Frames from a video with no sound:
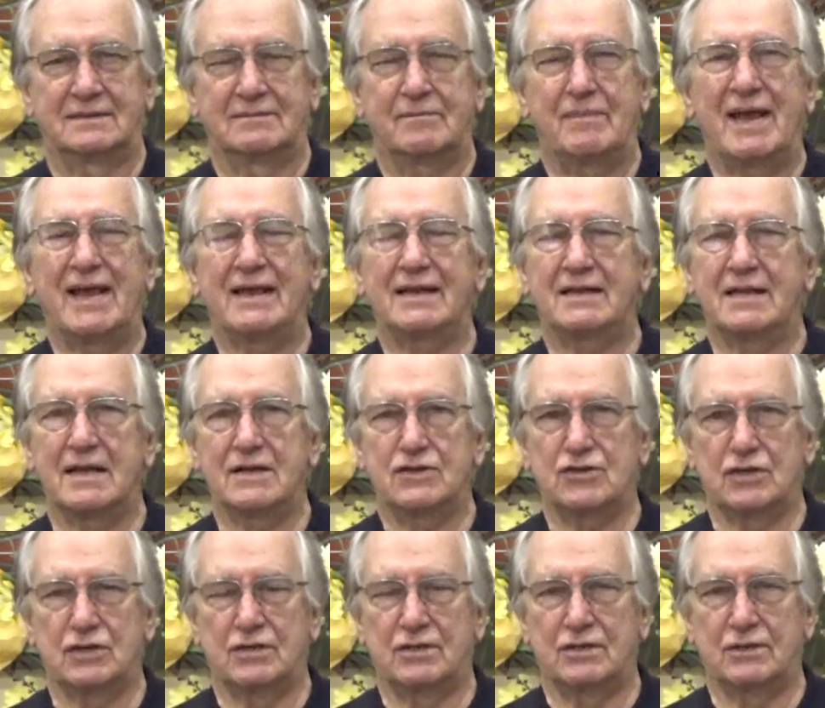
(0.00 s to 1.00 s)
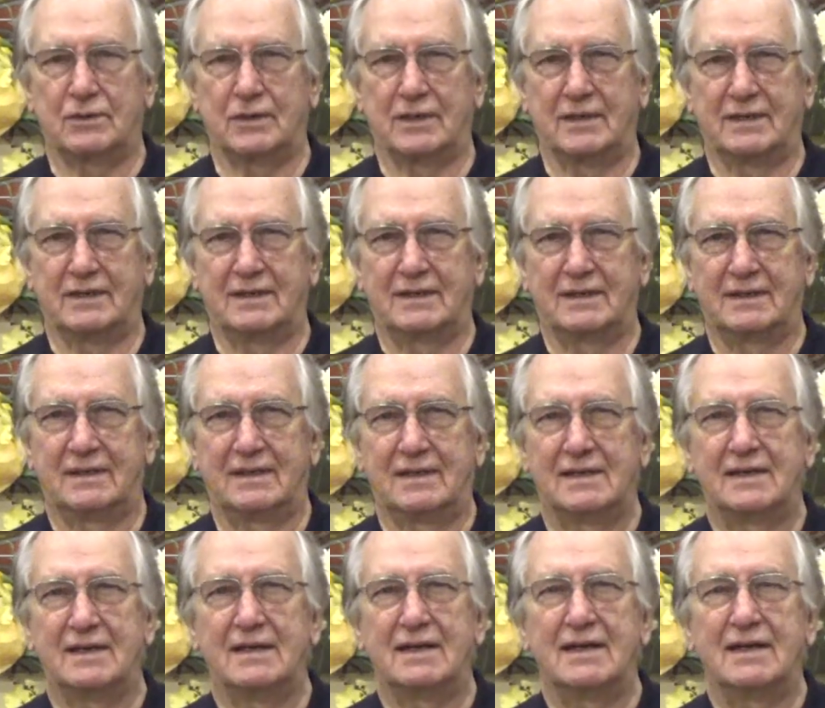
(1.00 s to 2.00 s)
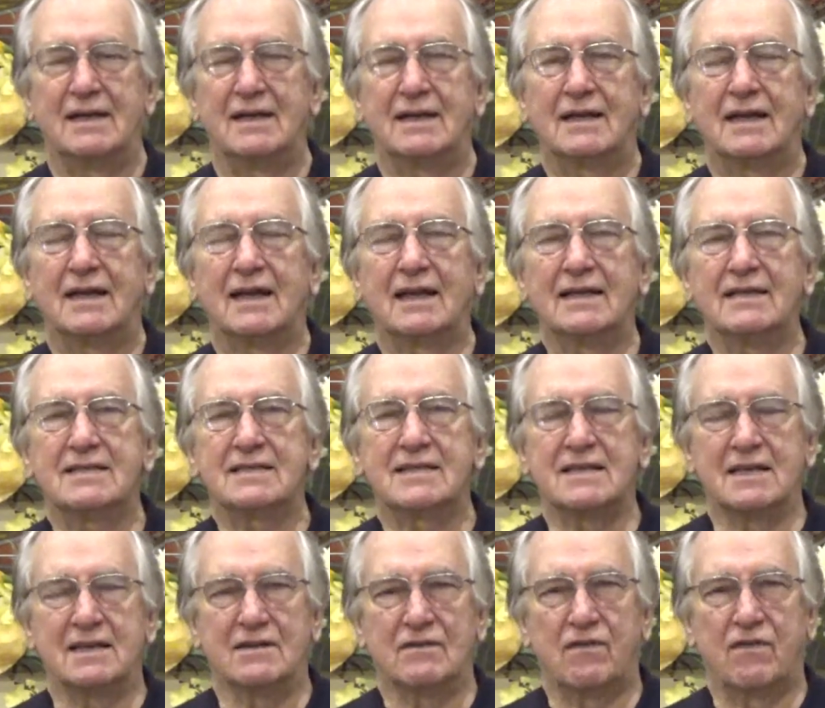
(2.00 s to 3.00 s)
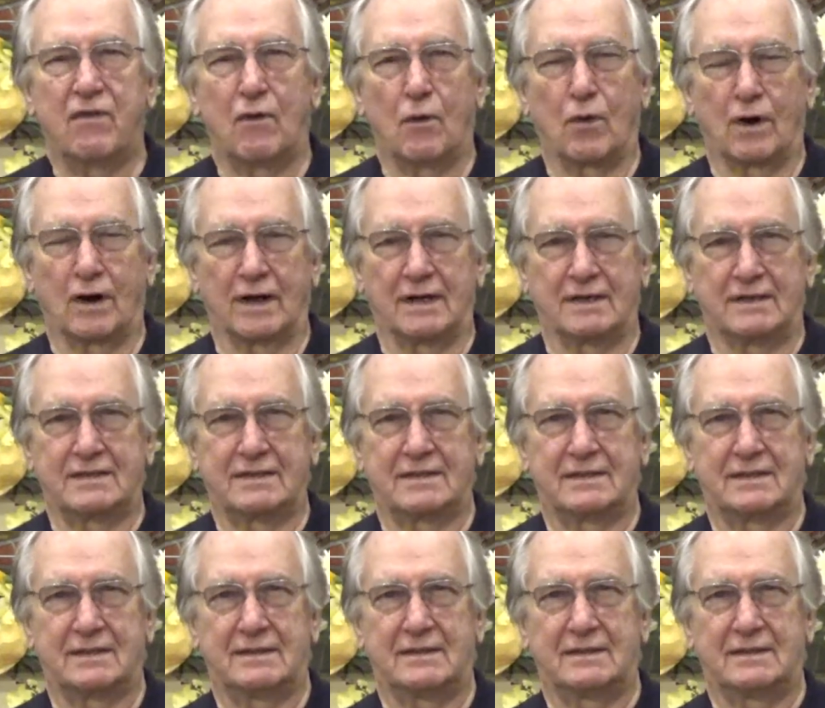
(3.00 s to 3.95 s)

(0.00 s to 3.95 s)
Pay attention to it. Listen for it.